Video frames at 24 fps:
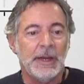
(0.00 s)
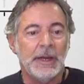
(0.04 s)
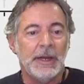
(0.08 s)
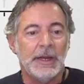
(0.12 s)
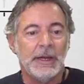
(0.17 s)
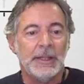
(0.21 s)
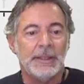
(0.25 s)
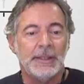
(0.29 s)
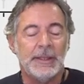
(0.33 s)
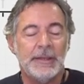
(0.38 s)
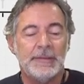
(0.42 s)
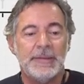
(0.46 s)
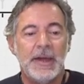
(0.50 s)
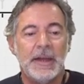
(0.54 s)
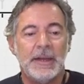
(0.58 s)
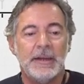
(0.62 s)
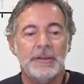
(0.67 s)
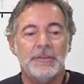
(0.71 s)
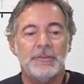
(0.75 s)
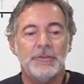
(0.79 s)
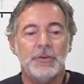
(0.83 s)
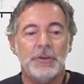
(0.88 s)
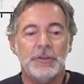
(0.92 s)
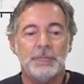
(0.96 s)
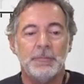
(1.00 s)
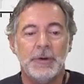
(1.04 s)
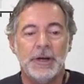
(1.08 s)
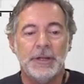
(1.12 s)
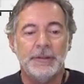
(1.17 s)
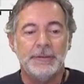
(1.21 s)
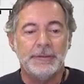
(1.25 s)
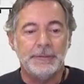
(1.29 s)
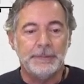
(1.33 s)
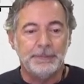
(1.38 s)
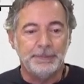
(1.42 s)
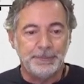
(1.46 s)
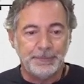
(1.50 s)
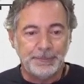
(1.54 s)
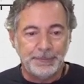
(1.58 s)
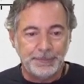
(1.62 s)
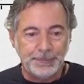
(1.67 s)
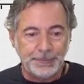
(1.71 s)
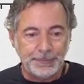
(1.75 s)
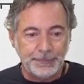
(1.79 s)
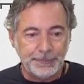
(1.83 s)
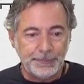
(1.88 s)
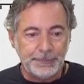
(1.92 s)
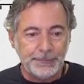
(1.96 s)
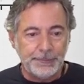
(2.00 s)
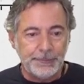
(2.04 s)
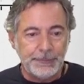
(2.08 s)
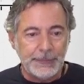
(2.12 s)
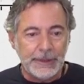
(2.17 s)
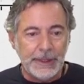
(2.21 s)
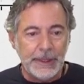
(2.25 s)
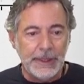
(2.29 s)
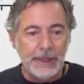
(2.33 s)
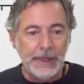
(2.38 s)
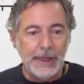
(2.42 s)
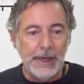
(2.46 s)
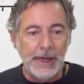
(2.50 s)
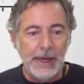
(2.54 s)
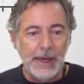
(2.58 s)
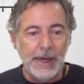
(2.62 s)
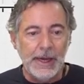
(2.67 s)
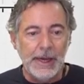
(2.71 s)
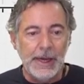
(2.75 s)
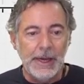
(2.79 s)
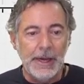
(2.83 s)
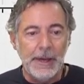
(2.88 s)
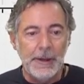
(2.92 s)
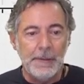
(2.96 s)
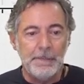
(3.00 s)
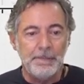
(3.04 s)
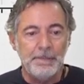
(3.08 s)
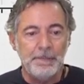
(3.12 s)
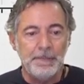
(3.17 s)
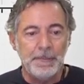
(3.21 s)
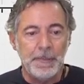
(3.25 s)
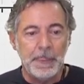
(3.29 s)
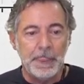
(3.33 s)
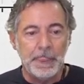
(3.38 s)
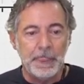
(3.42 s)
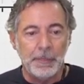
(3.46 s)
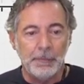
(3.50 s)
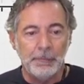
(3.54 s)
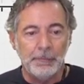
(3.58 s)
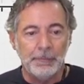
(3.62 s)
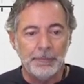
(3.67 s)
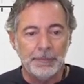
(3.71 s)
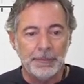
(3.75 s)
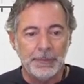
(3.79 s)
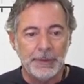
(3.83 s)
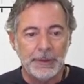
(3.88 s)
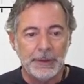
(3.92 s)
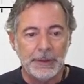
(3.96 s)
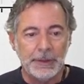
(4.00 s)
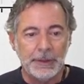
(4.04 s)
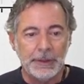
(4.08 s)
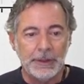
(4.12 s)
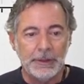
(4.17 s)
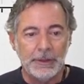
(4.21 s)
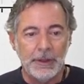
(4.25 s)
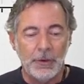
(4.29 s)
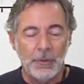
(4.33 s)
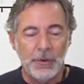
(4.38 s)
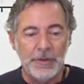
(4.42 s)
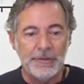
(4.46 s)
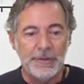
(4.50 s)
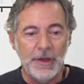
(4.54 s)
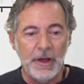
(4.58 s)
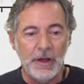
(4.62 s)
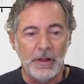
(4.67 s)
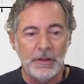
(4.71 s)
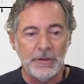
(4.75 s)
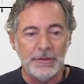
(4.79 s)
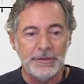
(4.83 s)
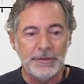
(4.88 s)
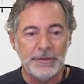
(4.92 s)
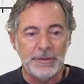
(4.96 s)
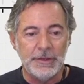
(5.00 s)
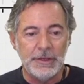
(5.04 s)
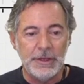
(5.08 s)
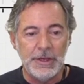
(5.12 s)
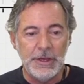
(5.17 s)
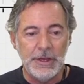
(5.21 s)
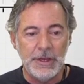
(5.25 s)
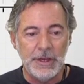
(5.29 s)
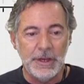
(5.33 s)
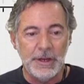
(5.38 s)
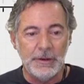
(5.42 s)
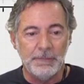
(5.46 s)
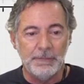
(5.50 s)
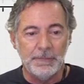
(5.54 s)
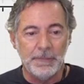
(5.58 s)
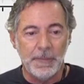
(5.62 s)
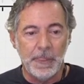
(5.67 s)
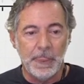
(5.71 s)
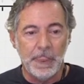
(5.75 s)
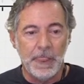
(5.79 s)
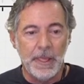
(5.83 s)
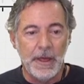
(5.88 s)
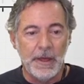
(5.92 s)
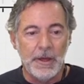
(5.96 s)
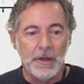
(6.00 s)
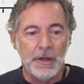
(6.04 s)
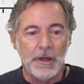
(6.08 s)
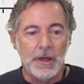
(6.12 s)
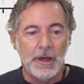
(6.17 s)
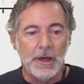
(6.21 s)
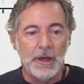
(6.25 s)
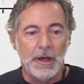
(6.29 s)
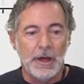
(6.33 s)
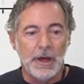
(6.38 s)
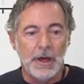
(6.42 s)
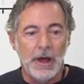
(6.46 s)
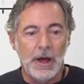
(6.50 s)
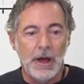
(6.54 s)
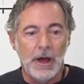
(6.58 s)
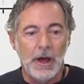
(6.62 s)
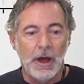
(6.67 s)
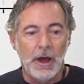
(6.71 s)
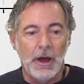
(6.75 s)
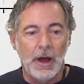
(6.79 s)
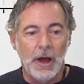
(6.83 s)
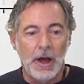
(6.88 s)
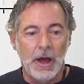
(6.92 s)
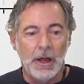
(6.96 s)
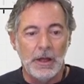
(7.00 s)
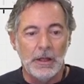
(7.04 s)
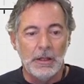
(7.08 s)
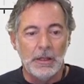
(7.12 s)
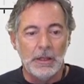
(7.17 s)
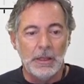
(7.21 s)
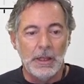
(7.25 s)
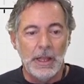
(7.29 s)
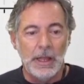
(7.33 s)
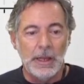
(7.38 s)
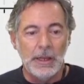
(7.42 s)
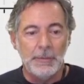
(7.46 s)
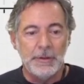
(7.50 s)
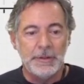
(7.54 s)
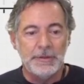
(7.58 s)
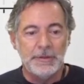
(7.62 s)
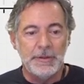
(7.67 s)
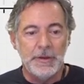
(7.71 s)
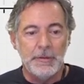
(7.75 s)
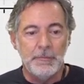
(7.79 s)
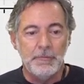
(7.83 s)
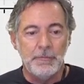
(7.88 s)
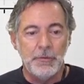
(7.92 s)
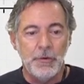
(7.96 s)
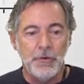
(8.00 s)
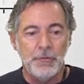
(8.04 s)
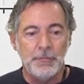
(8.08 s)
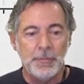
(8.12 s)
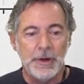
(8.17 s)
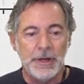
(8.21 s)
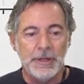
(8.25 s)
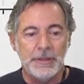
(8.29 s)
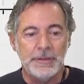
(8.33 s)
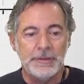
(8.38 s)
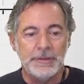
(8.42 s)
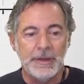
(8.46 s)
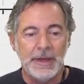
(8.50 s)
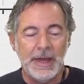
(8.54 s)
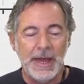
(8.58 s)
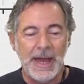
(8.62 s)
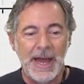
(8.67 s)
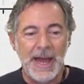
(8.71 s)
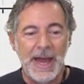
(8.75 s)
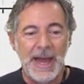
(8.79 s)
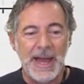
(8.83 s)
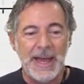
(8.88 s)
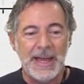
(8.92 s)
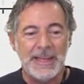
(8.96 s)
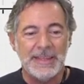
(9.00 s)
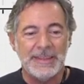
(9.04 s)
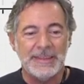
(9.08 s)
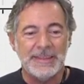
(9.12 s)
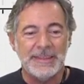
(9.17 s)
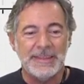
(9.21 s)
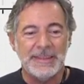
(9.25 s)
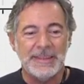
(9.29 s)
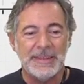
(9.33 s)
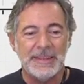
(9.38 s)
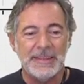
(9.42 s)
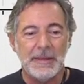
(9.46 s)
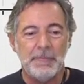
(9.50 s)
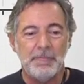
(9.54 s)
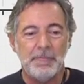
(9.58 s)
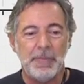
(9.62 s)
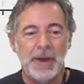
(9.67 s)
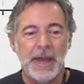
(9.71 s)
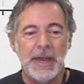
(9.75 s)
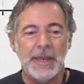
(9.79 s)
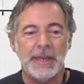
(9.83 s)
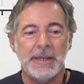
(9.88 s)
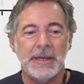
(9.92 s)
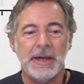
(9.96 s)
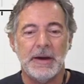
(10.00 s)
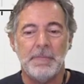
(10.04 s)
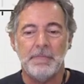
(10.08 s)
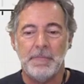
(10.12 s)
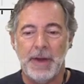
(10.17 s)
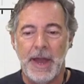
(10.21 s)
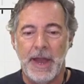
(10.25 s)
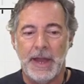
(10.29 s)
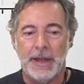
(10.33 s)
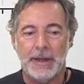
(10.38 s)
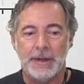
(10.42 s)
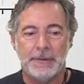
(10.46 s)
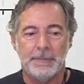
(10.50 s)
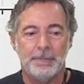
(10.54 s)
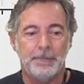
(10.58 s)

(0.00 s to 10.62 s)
The second treatment, the results here, a little bit improvement, and the pain come back.